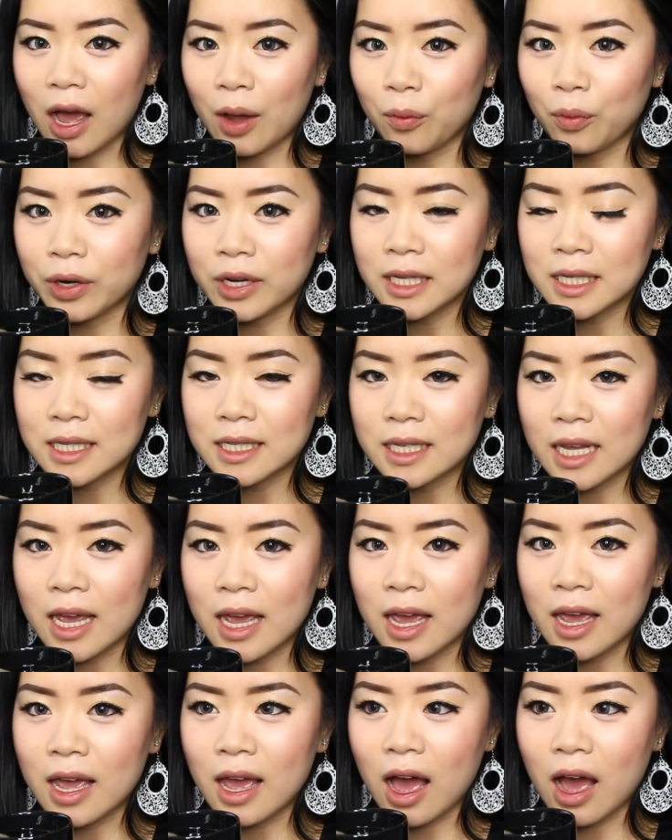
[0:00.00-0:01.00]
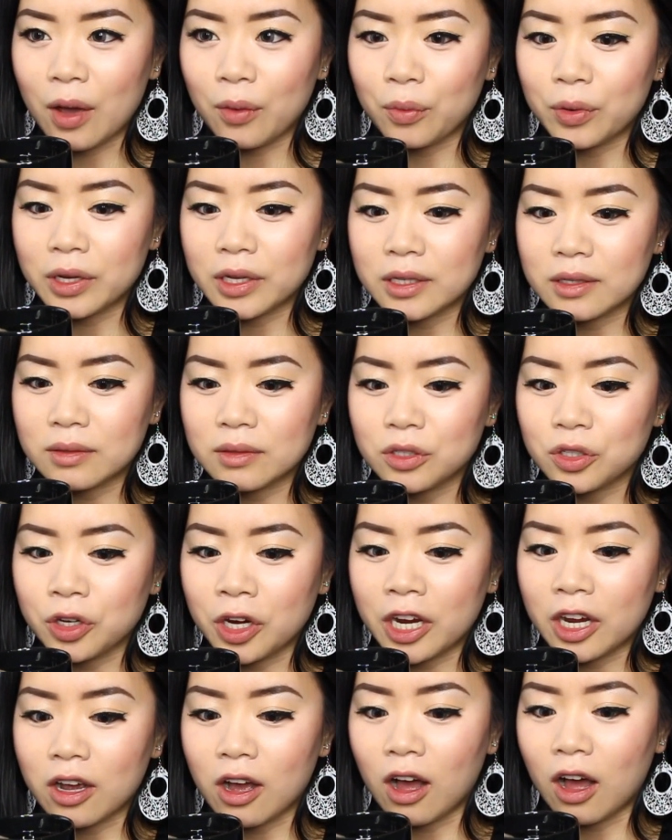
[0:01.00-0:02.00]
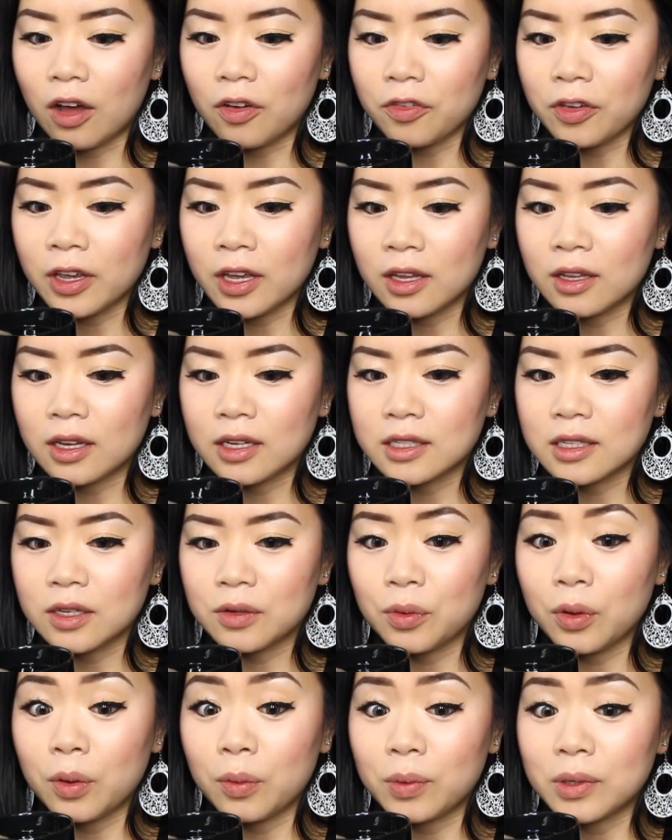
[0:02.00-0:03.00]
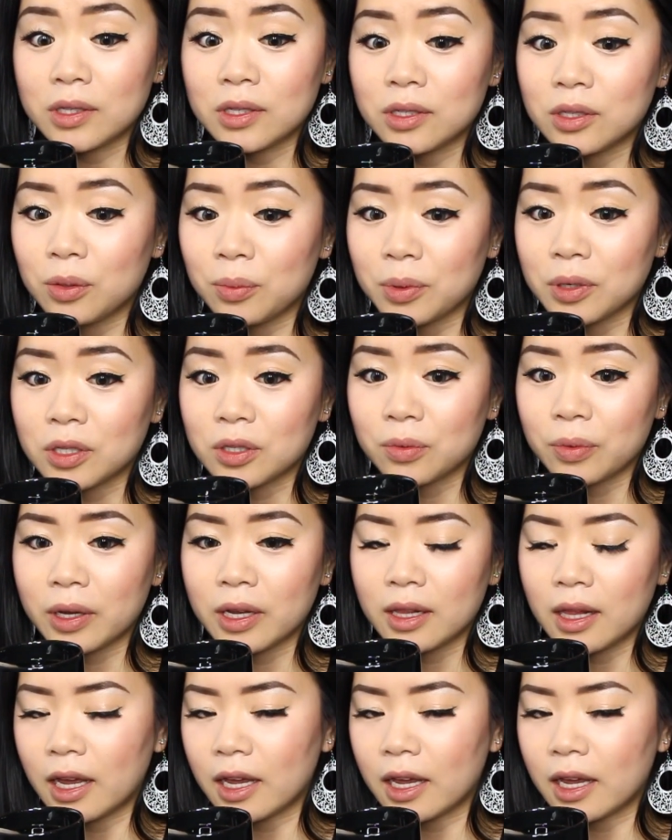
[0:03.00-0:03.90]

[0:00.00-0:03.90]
I wouldn't say I would drink coffee unless it was super sweet.